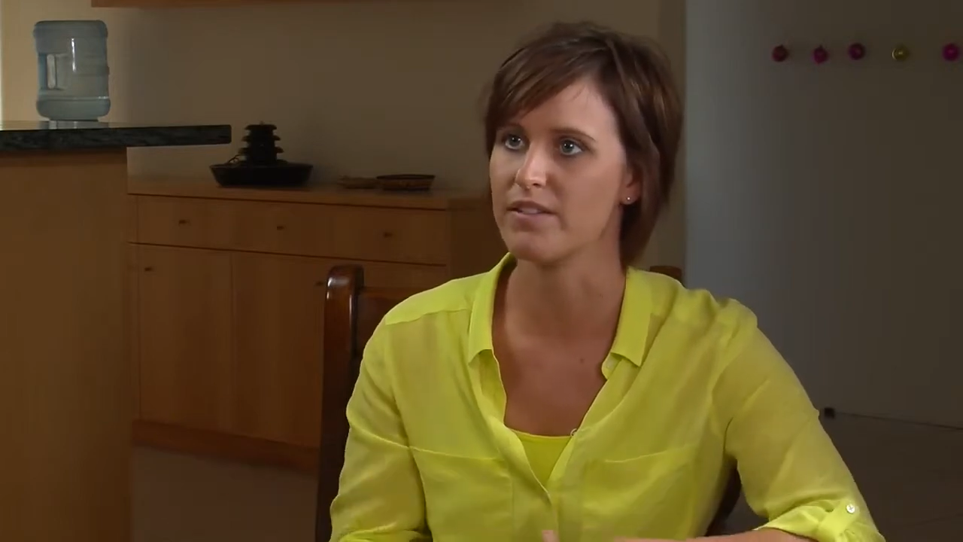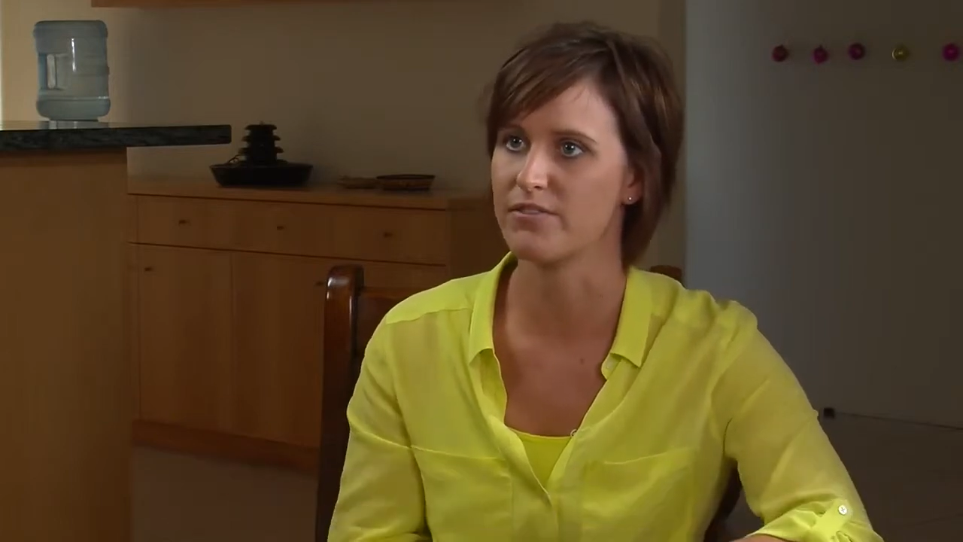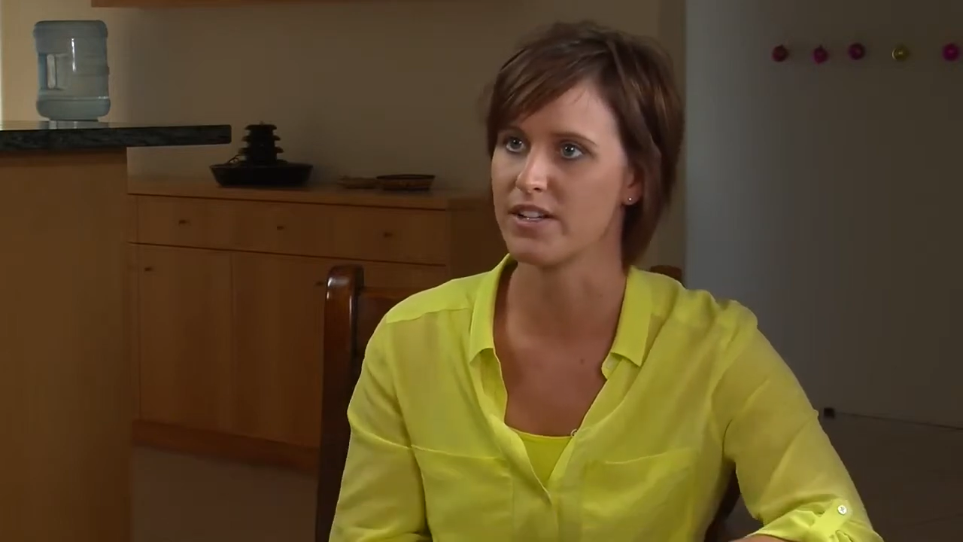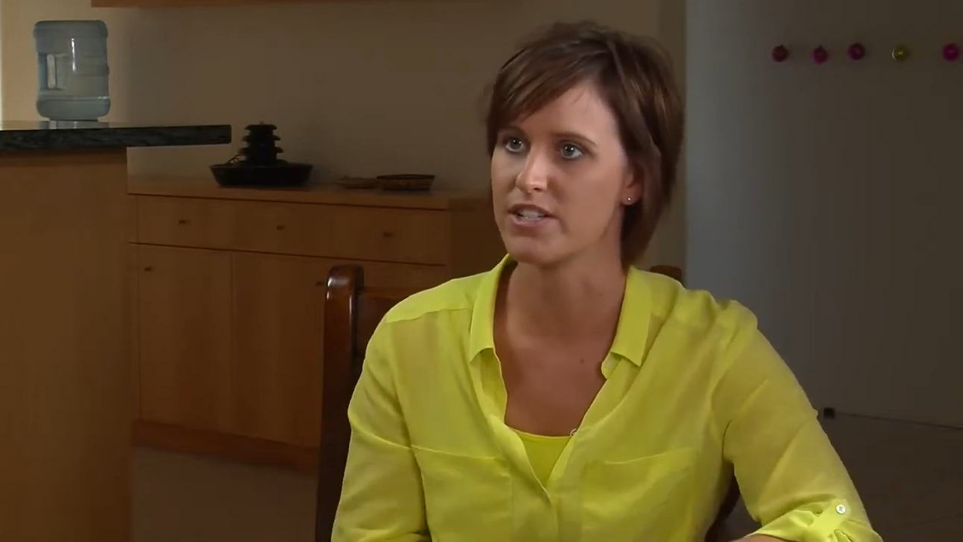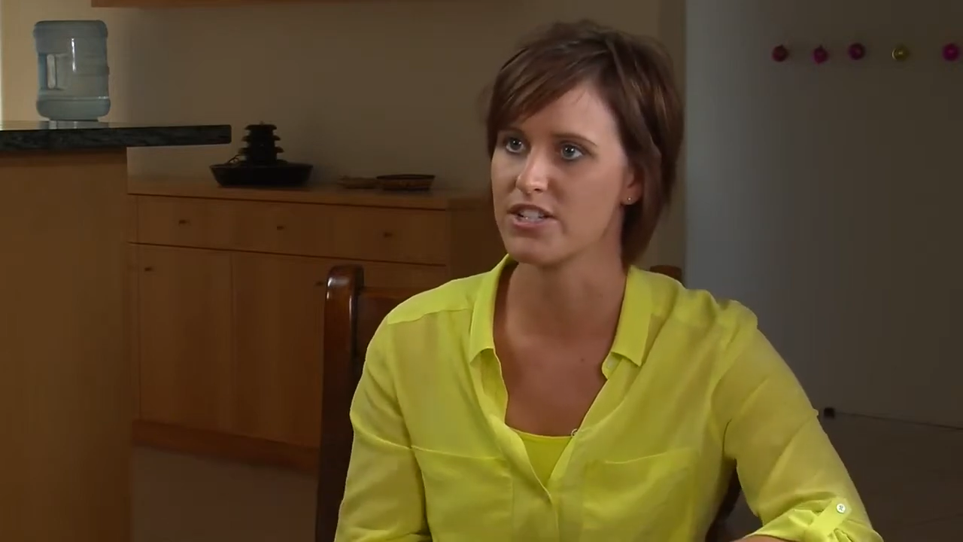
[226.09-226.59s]

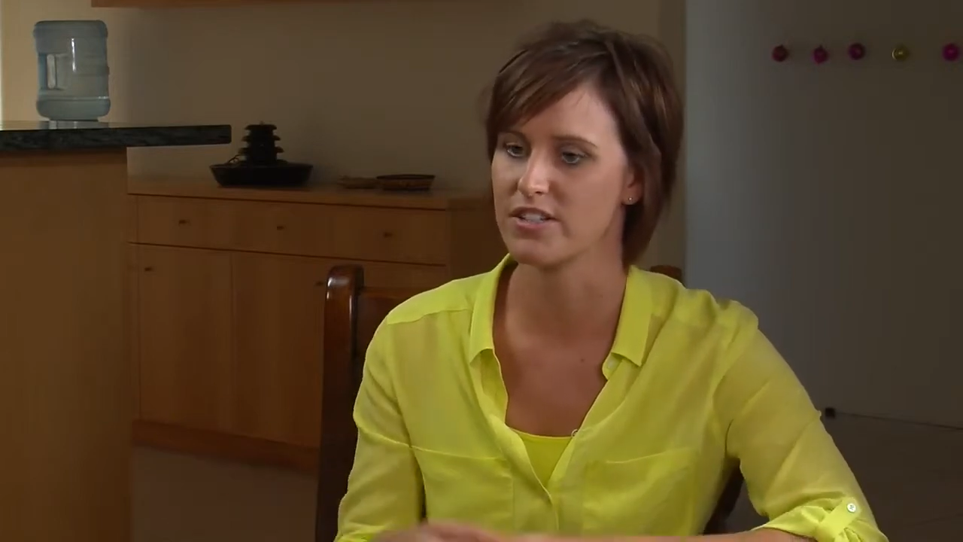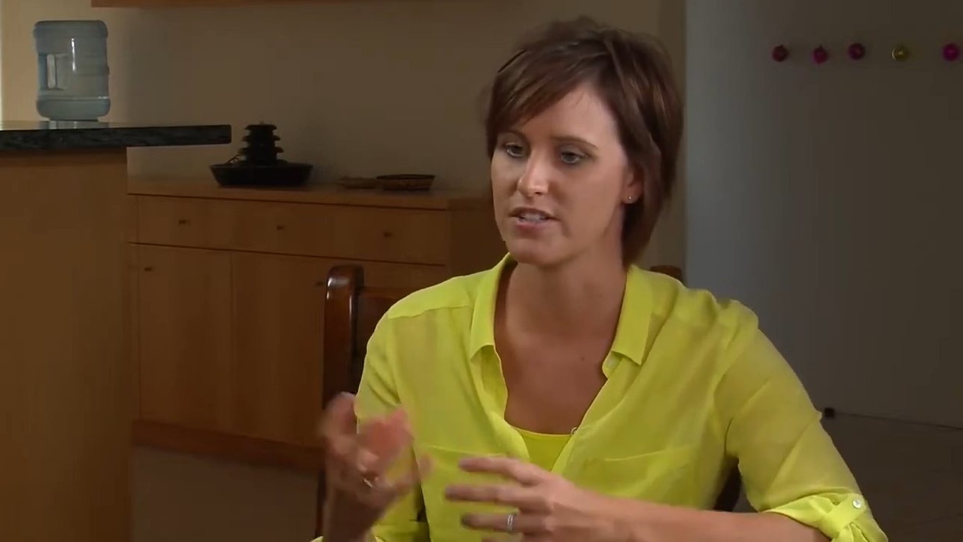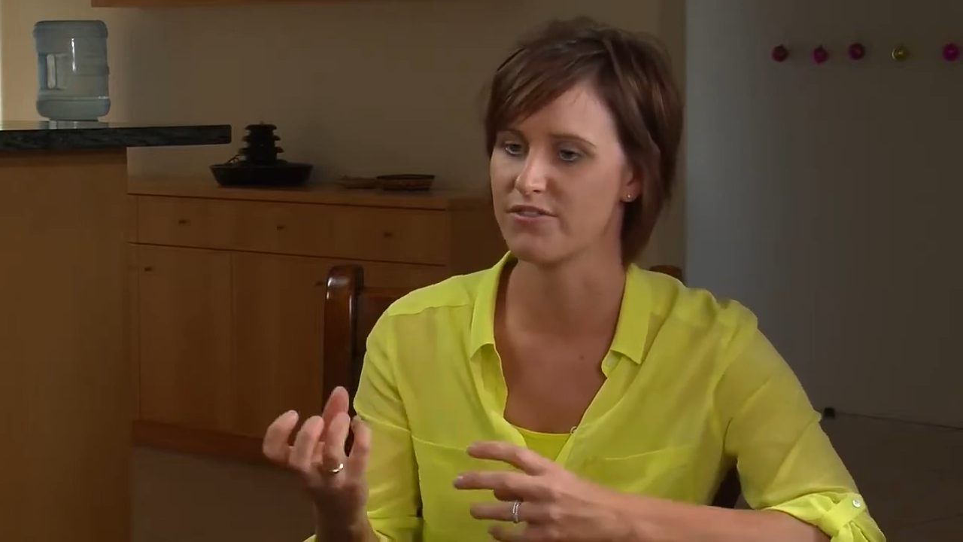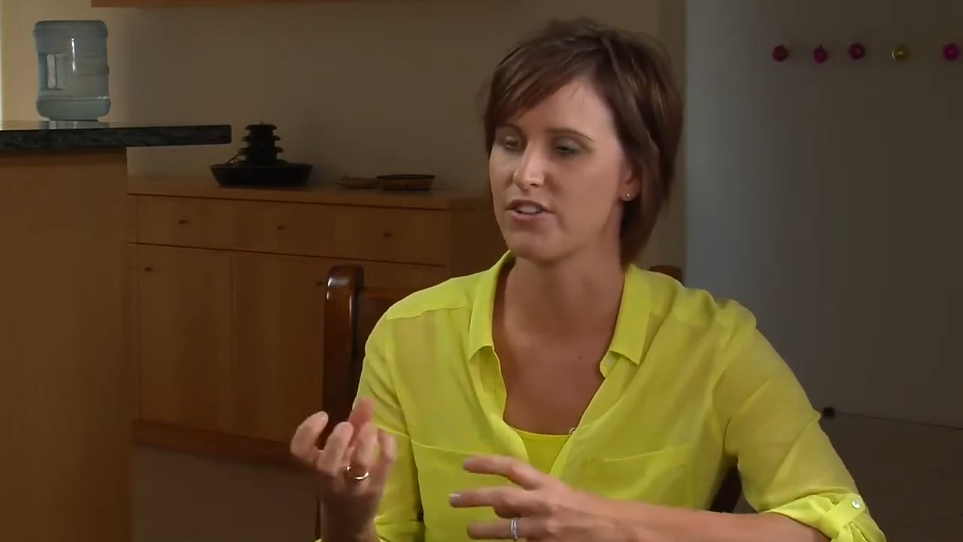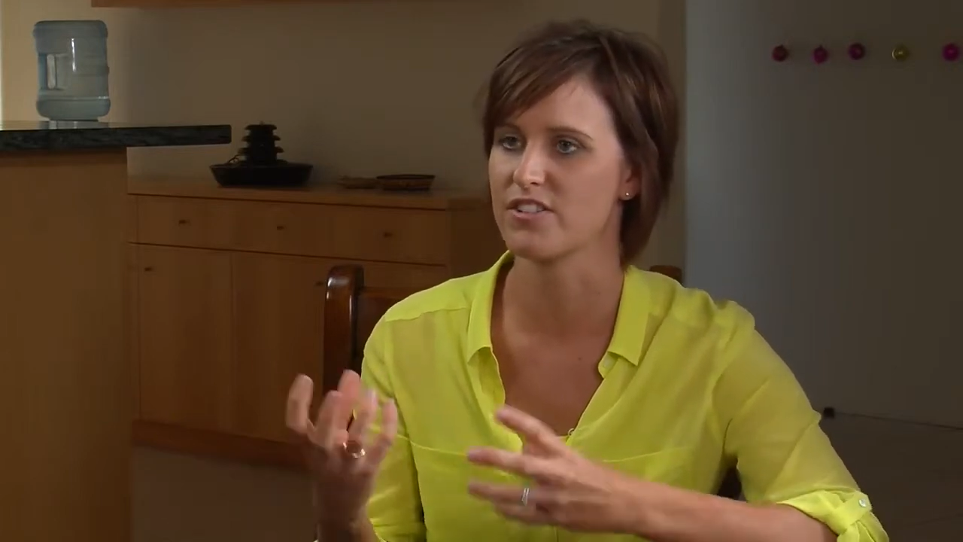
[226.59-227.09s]
fridge to
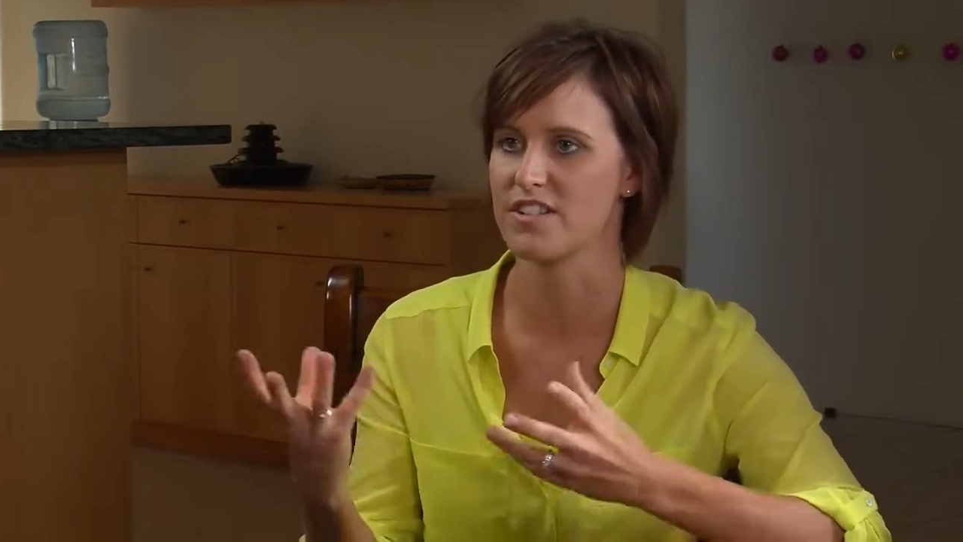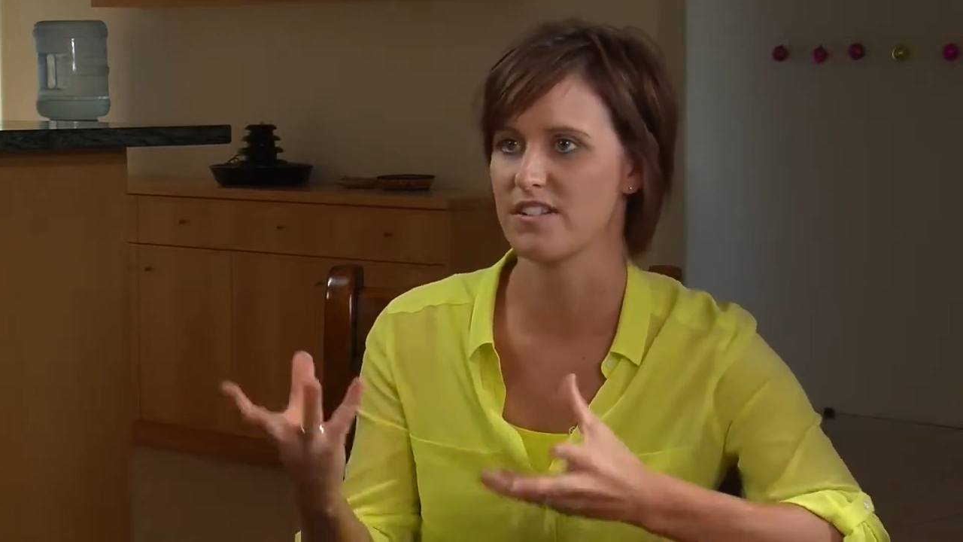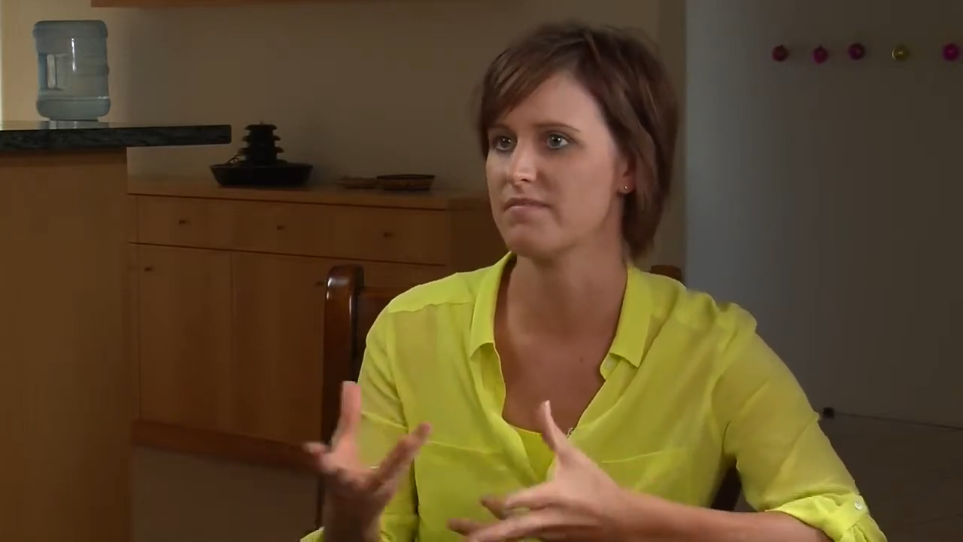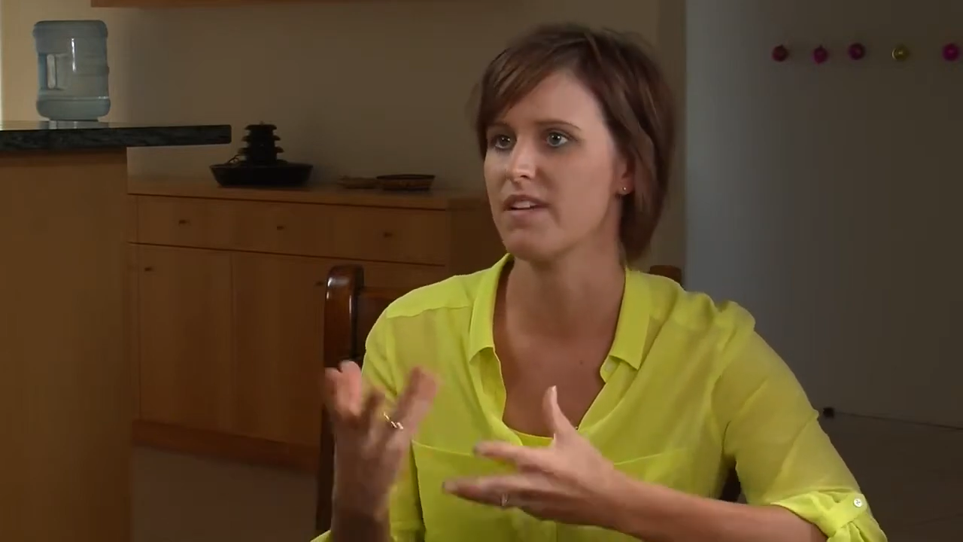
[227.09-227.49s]
defrost